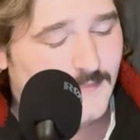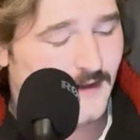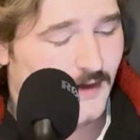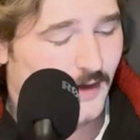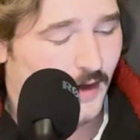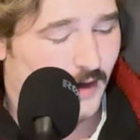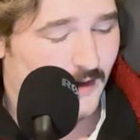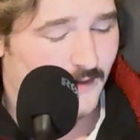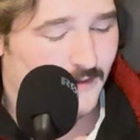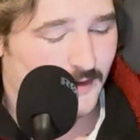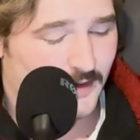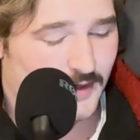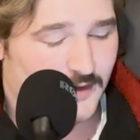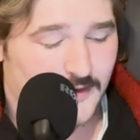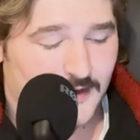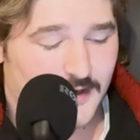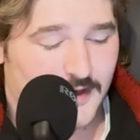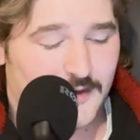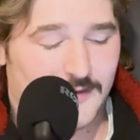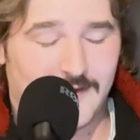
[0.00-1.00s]
All right,
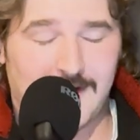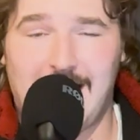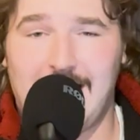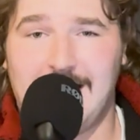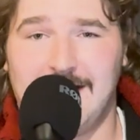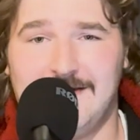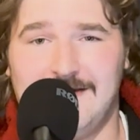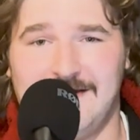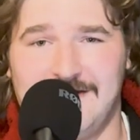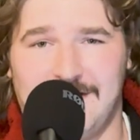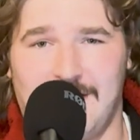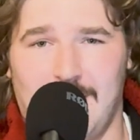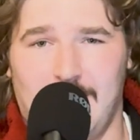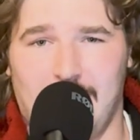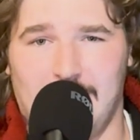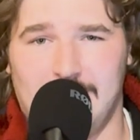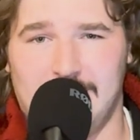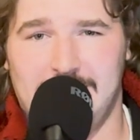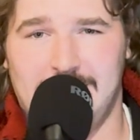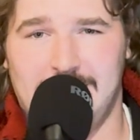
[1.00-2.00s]
that created this whole